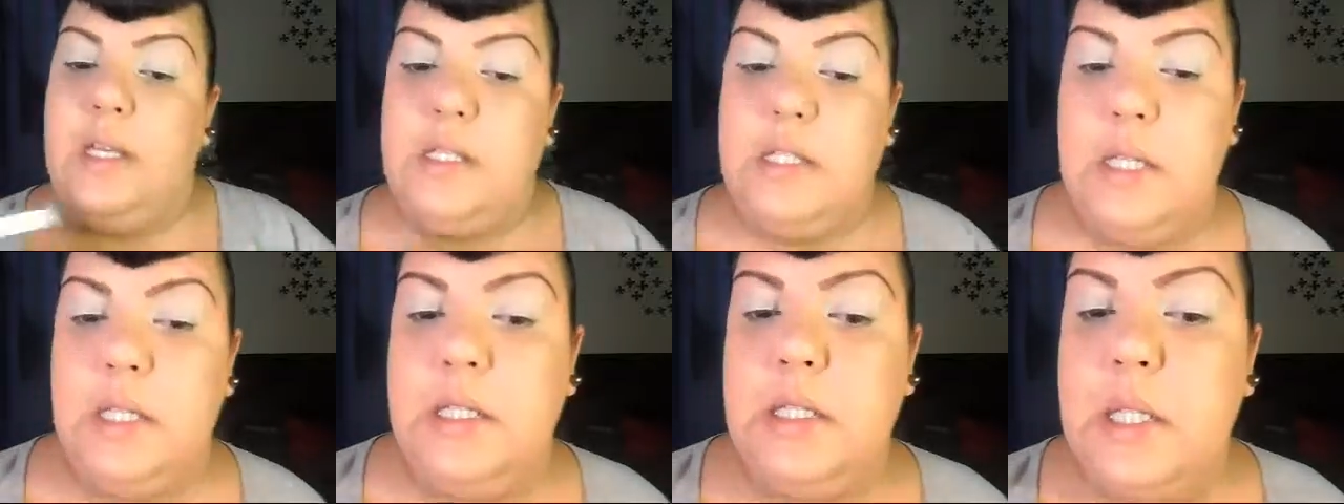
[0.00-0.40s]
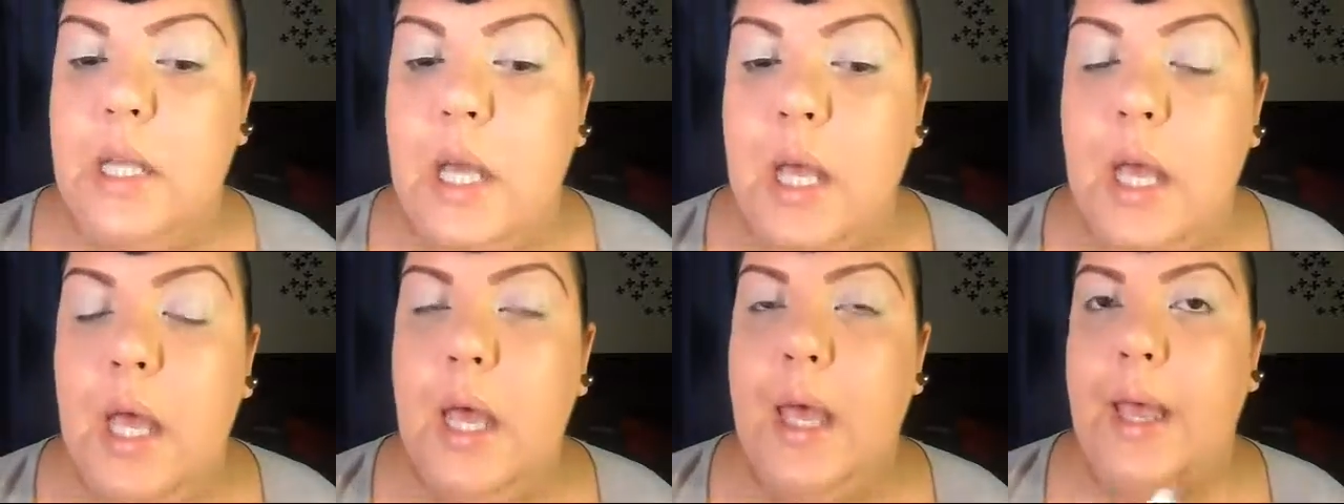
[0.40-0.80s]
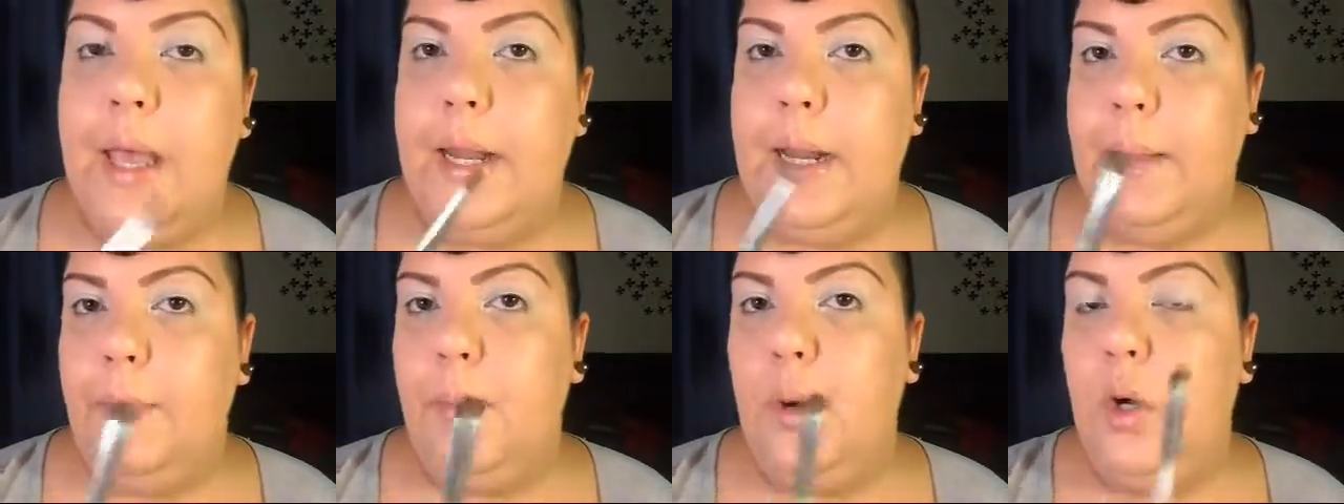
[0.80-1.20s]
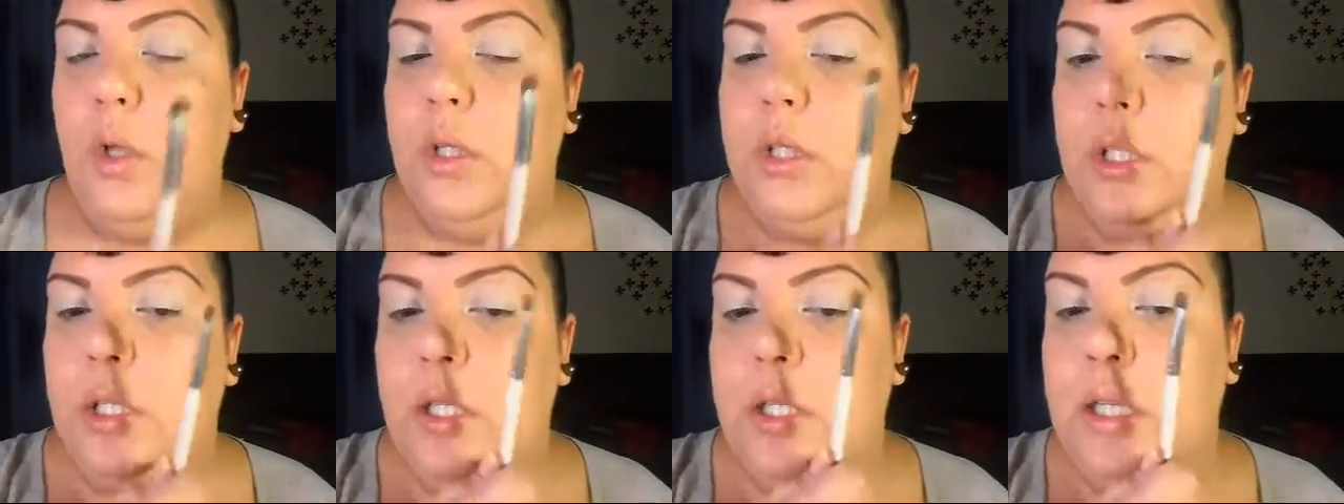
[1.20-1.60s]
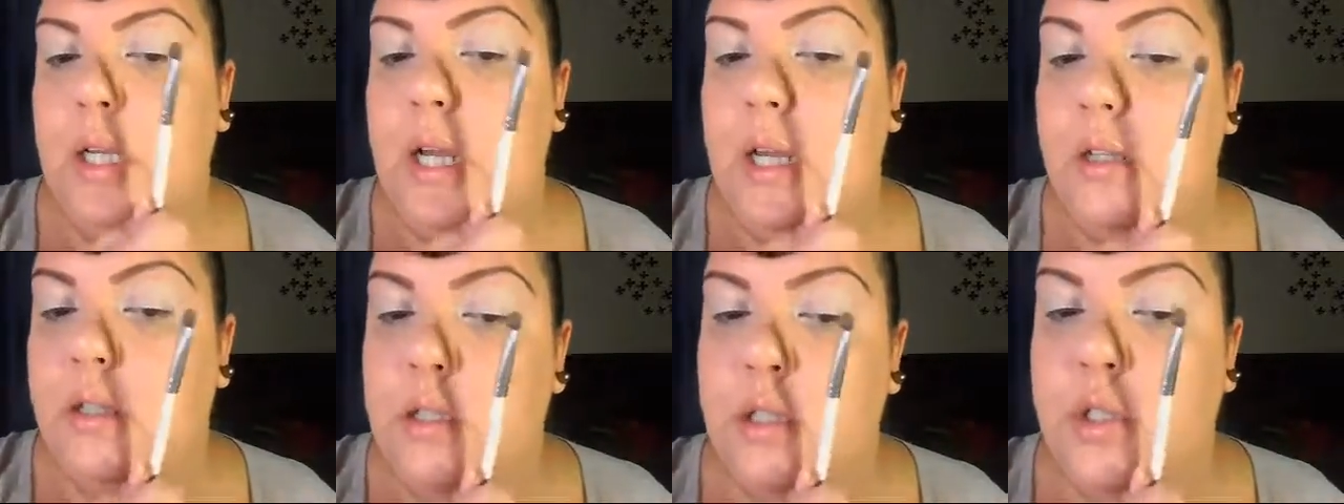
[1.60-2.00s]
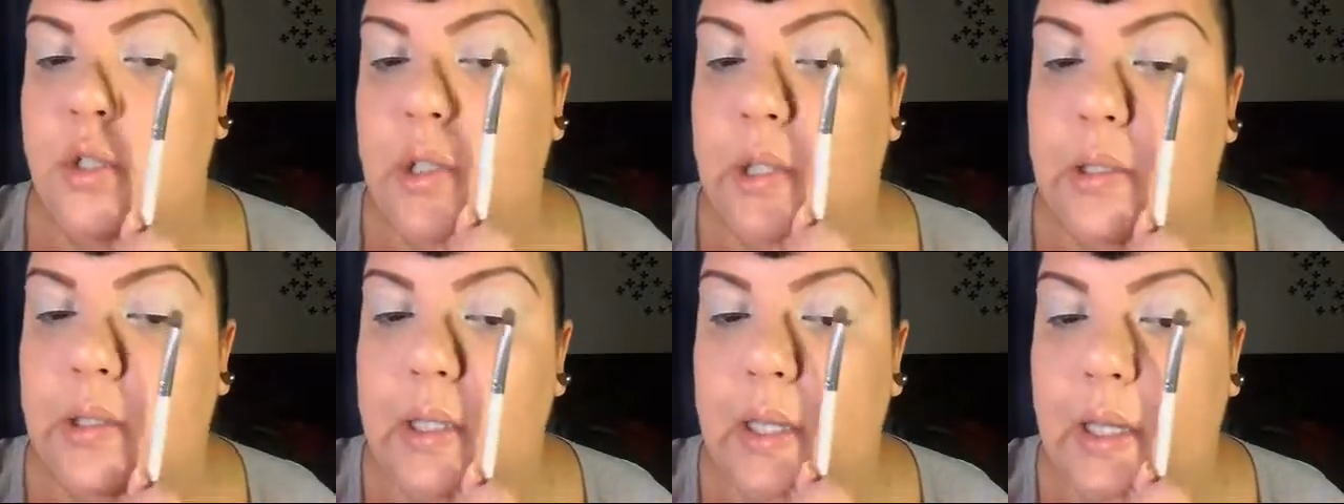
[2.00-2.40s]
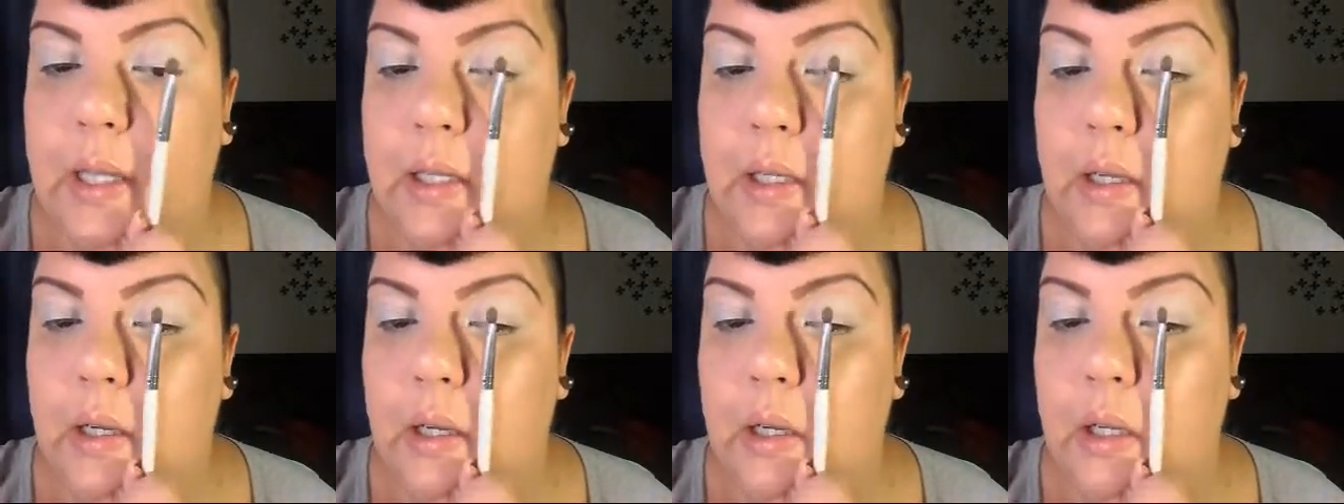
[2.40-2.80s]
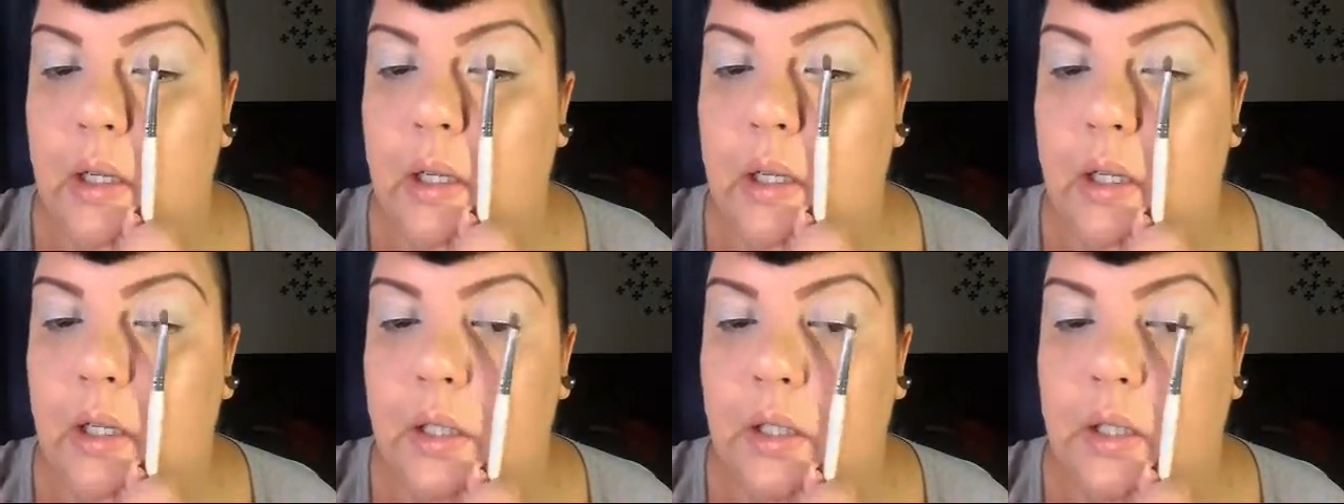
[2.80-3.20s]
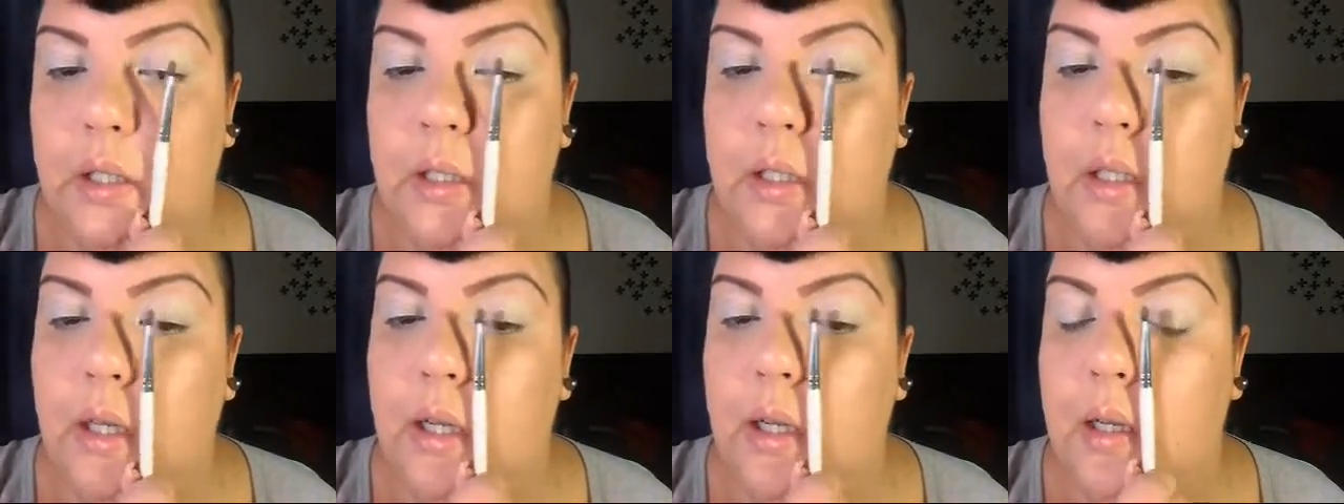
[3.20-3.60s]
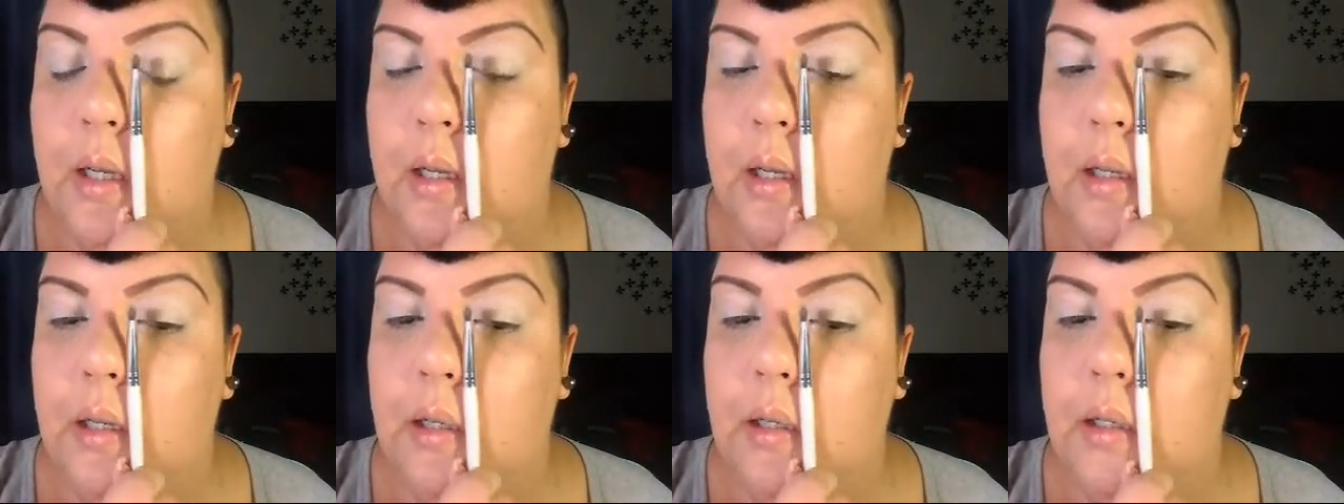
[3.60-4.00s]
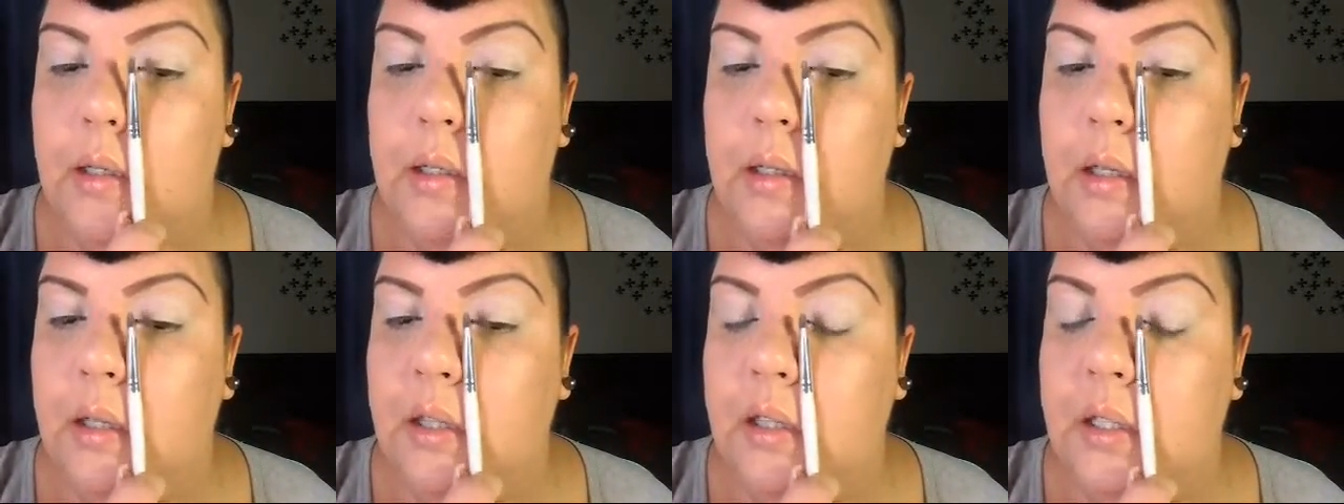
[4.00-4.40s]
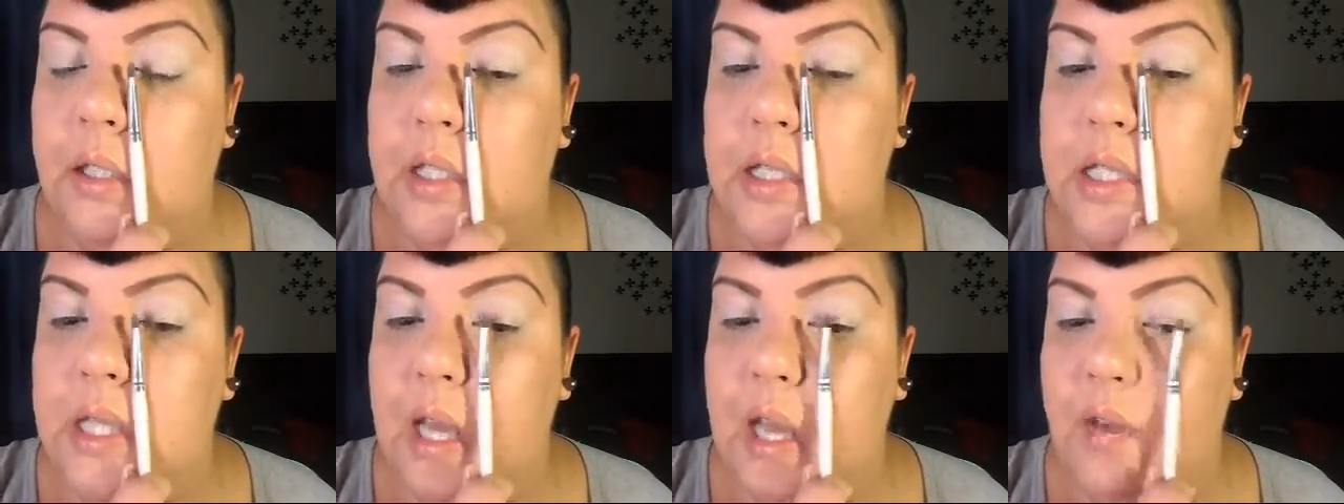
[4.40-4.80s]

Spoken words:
excess. And I'm only going to concentrate that on the this